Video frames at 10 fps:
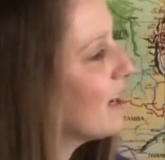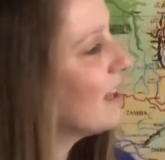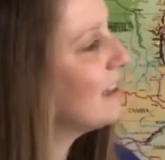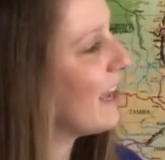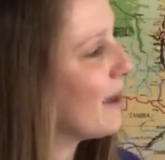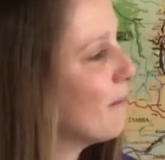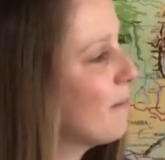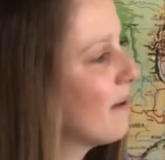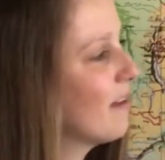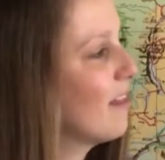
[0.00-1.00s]
a lamp
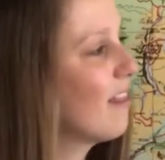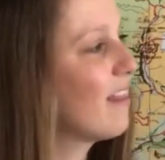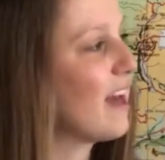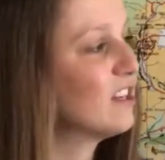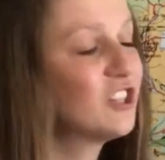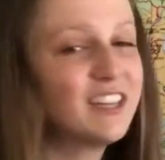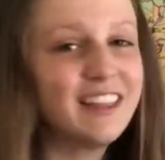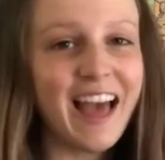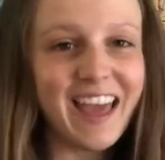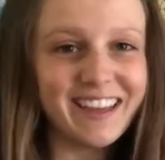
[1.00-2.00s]
that she
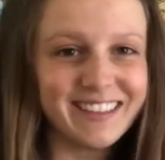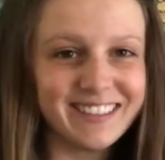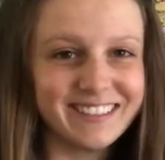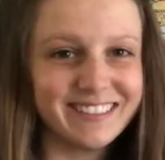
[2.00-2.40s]
liked.